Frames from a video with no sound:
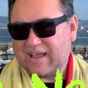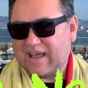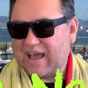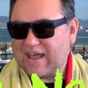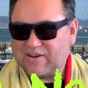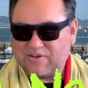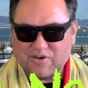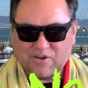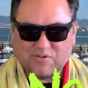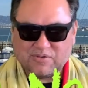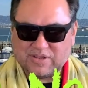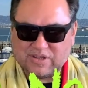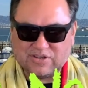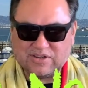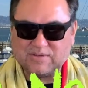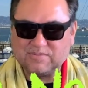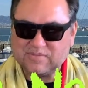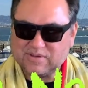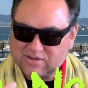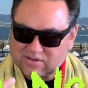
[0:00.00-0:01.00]
I don't know what the
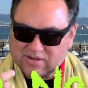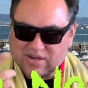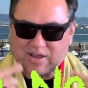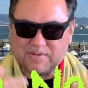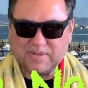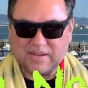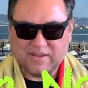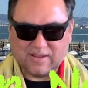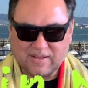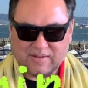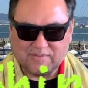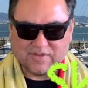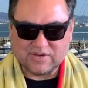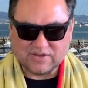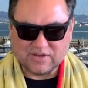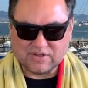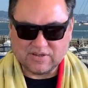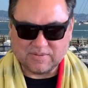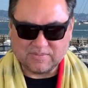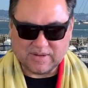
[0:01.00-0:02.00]
ship, you tell me if there's
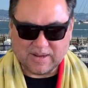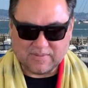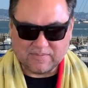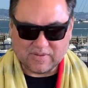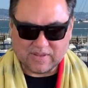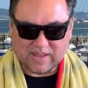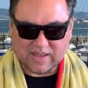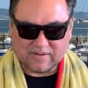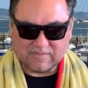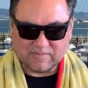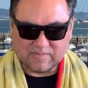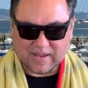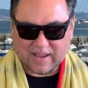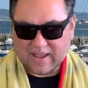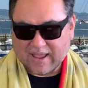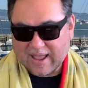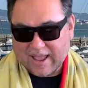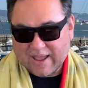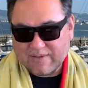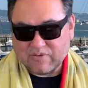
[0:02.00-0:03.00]
a ship name for that.
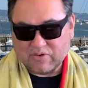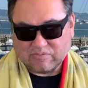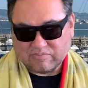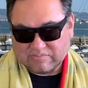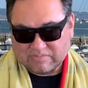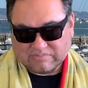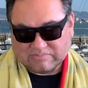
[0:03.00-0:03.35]
I, I haven't,